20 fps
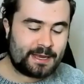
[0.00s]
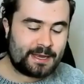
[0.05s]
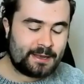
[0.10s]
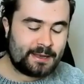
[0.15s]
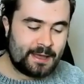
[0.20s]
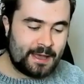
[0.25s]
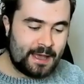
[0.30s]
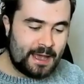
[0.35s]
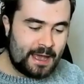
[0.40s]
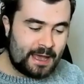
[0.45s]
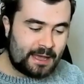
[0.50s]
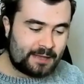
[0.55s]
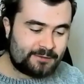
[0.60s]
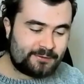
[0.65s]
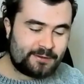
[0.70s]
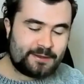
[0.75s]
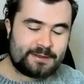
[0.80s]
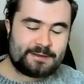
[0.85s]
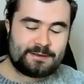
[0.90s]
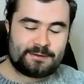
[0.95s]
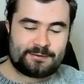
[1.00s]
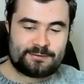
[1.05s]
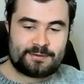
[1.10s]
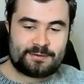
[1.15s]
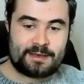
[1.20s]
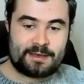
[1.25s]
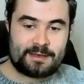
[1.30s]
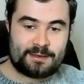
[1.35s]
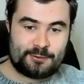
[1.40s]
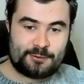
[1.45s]
And as I
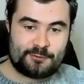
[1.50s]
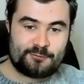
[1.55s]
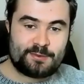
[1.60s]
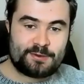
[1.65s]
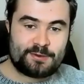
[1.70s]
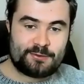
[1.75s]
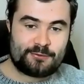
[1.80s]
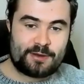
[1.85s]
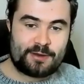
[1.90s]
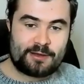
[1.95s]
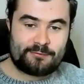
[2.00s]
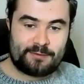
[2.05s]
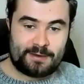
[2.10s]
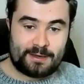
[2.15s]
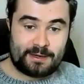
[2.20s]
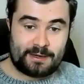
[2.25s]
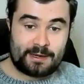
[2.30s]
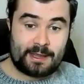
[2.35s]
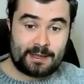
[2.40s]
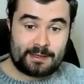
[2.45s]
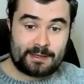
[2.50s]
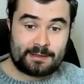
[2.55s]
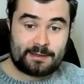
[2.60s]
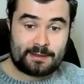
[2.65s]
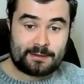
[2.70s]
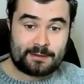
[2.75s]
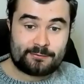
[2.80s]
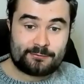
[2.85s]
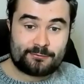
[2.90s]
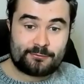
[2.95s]
understand it, you've been traveling like
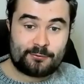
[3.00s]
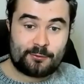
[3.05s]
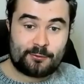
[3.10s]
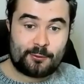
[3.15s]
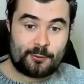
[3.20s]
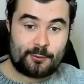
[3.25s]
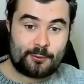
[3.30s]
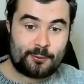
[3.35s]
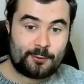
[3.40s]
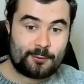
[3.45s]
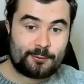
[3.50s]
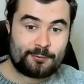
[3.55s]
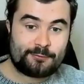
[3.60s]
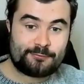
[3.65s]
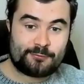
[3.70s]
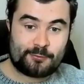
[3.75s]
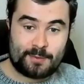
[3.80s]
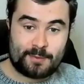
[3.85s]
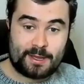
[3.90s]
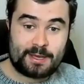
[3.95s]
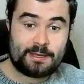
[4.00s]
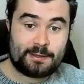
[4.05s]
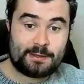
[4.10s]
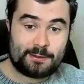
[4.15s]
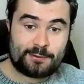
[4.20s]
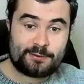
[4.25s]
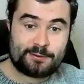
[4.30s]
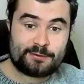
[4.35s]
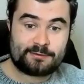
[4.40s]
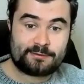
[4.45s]
this for for many
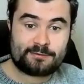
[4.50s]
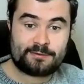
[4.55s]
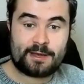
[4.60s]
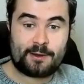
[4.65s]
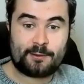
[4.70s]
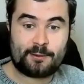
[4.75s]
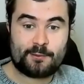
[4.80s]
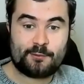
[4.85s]
years now.